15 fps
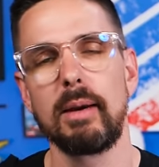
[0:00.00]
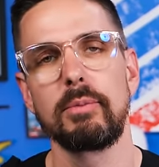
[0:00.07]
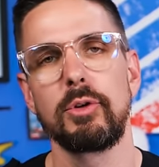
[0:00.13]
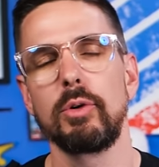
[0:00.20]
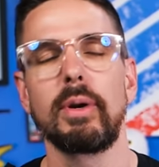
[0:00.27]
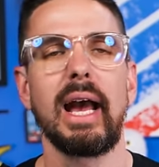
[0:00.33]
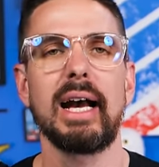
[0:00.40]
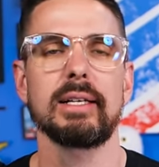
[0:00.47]
him to
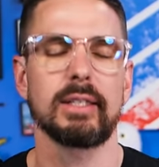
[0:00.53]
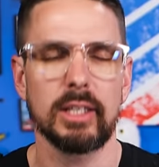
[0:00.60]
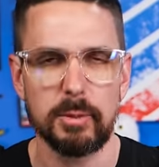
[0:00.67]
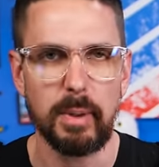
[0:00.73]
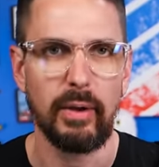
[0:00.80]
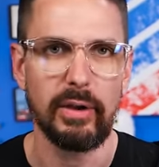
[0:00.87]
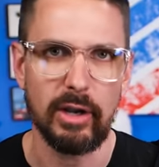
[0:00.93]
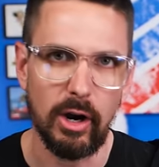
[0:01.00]
cast
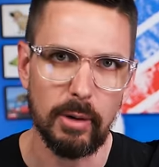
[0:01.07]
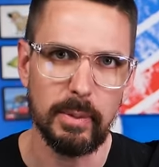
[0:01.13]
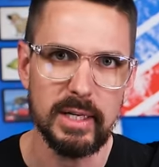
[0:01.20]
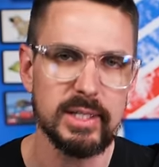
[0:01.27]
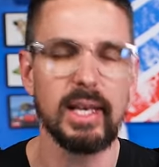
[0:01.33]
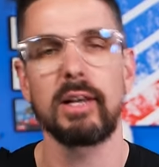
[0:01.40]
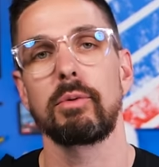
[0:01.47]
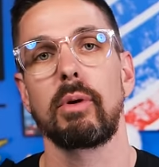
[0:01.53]

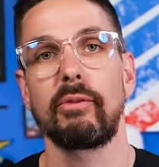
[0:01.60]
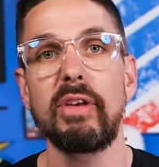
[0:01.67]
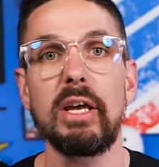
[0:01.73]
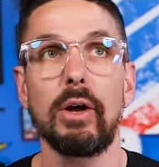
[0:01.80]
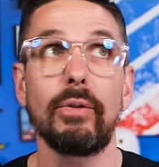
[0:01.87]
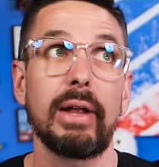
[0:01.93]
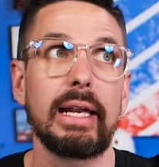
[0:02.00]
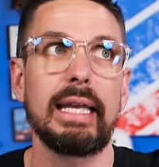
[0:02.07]
Expelliarmus and
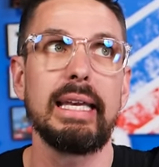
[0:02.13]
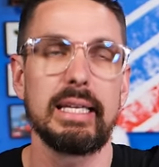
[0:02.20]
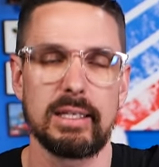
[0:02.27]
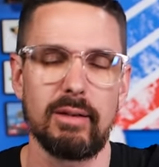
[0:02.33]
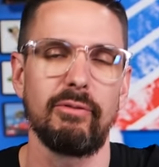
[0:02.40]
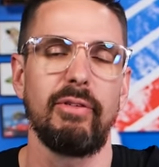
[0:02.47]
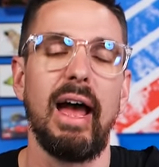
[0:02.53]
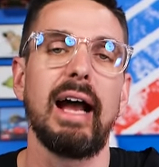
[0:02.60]
reveal that he is
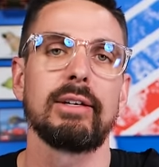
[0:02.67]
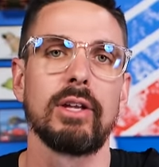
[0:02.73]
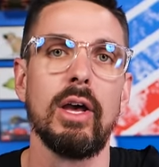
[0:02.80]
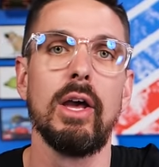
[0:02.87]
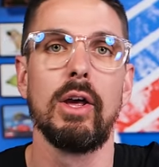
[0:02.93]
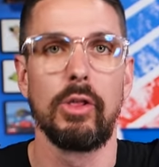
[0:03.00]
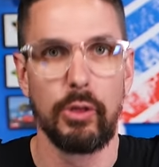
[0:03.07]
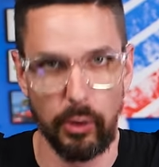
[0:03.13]
in fact
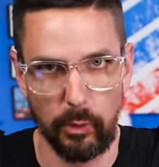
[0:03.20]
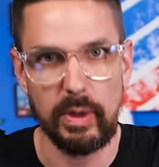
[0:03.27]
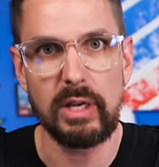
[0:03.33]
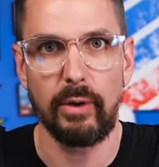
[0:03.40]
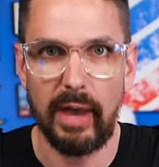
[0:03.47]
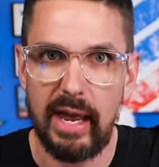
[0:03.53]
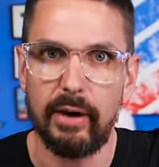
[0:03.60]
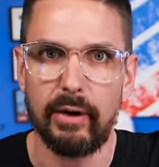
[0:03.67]
the
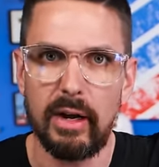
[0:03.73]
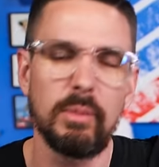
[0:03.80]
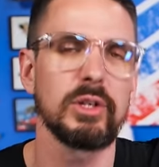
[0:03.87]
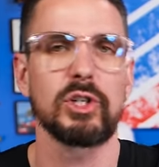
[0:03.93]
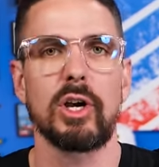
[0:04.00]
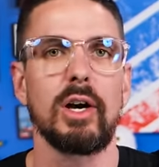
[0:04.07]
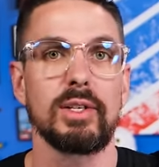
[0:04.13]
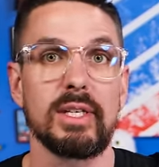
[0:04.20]
real Harry,
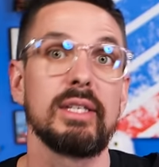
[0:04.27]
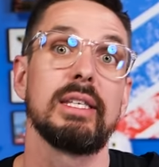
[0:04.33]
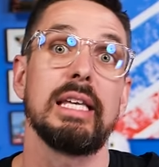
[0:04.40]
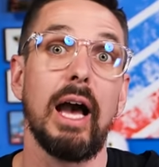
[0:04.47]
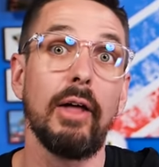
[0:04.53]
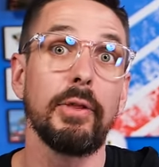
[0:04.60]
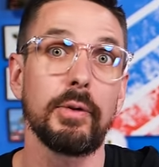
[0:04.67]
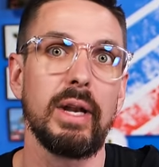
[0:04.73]
which causes the
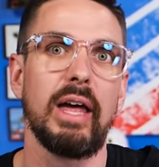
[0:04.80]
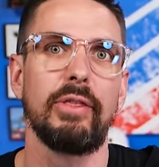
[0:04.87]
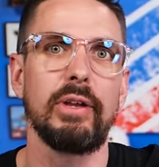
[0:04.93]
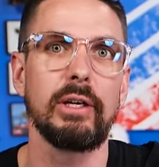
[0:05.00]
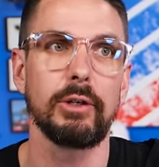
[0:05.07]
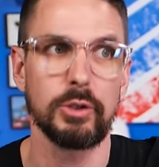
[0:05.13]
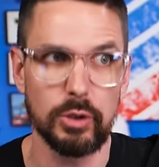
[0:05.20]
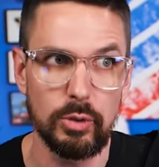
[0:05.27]
other Death
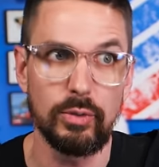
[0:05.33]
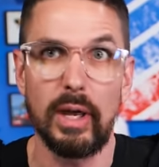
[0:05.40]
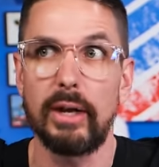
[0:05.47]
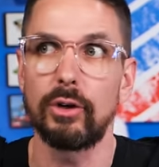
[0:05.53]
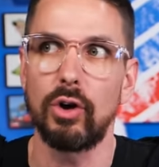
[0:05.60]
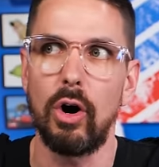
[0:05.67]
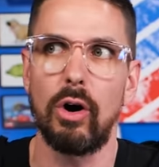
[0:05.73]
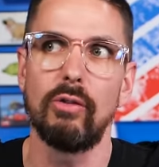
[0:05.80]
Eaters to
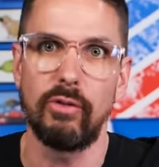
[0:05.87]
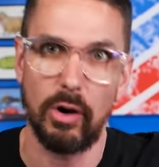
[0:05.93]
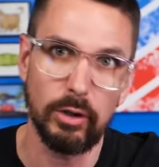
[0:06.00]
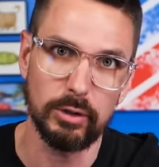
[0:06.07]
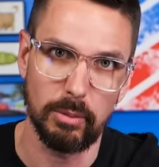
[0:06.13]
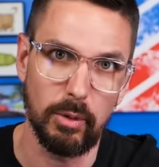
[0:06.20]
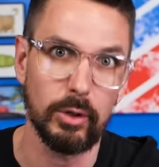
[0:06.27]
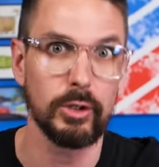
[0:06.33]
then call
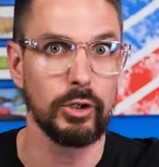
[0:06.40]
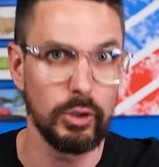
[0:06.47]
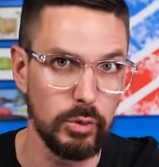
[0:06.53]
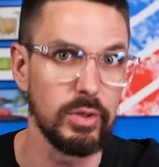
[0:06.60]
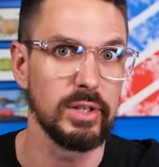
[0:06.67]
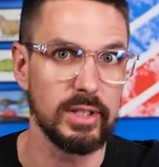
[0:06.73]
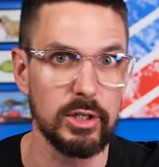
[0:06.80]
Voldemort to the